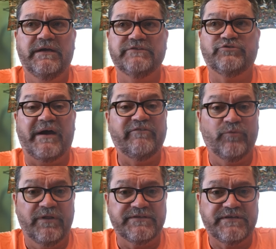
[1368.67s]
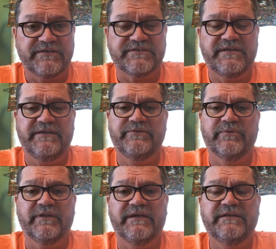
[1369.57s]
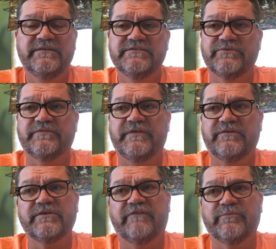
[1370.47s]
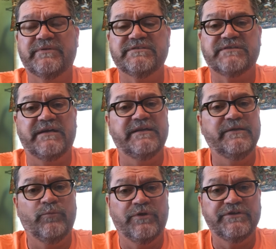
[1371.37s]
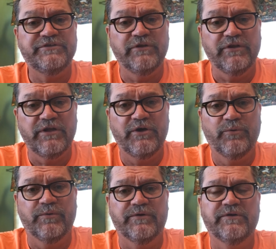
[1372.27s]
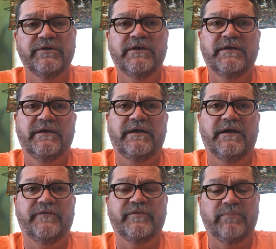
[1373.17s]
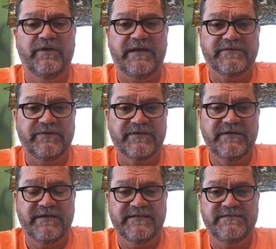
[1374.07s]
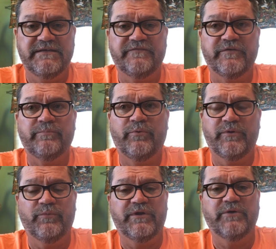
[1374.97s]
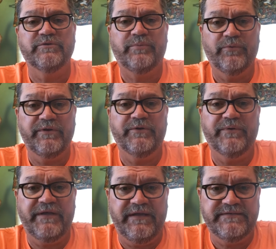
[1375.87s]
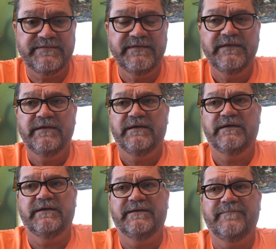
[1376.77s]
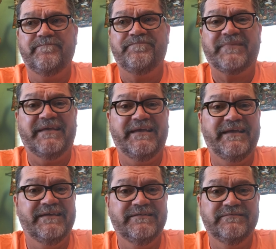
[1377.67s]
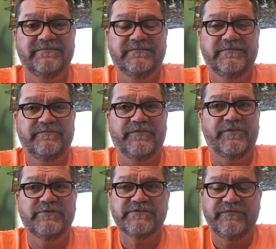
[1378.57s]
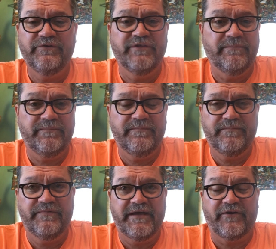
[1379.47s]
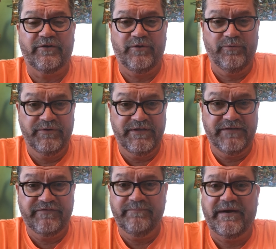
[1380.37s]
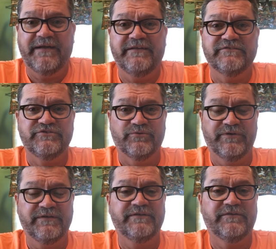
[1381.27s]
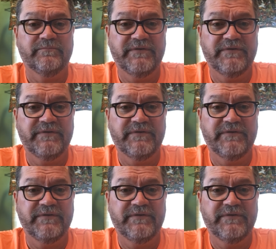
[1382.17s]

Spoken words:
driving while intoxicated related. So the federal government decided it wanted to lower the blood alcohol content from 0.10 to 0.08. And for those of you that are old enough and might enjoy an adult